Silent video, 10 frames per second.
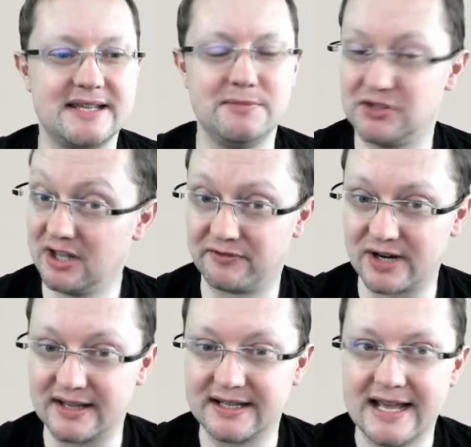
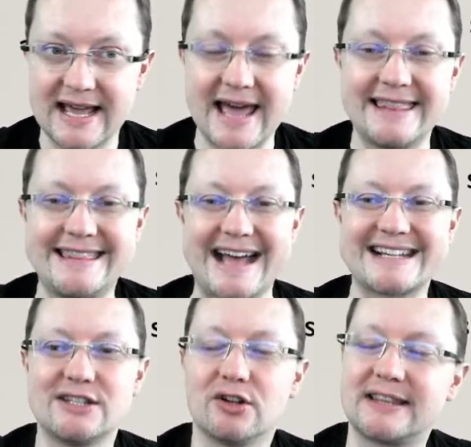different and
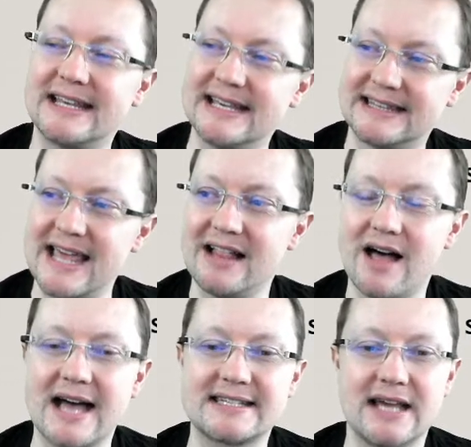does not tell
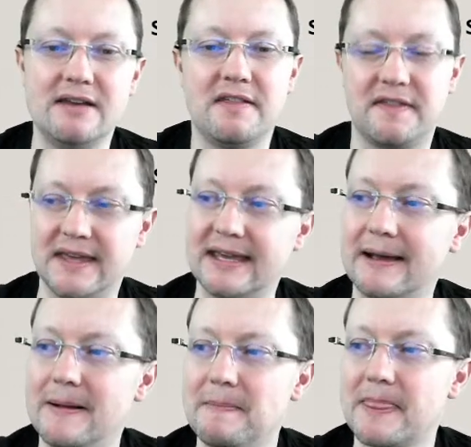us anything
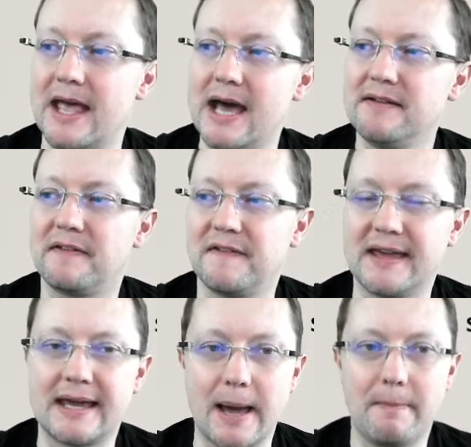
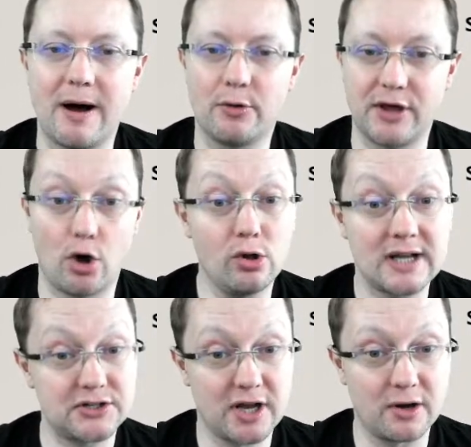about the whole
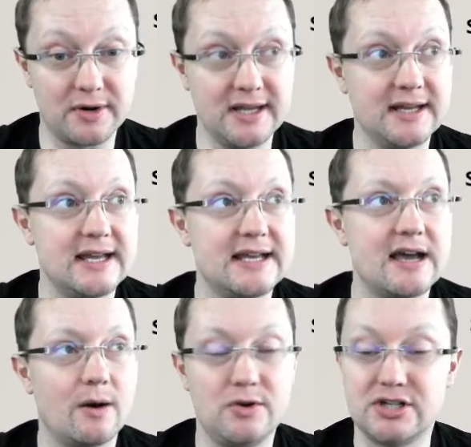category.
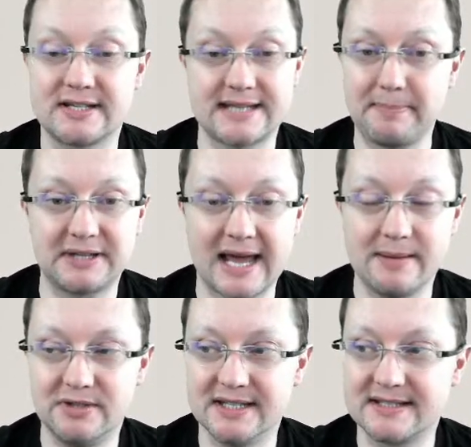We just
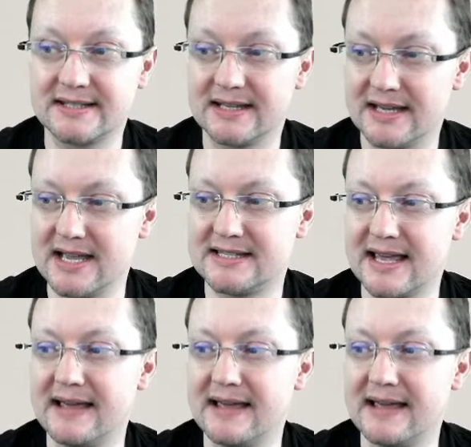subtype this. It's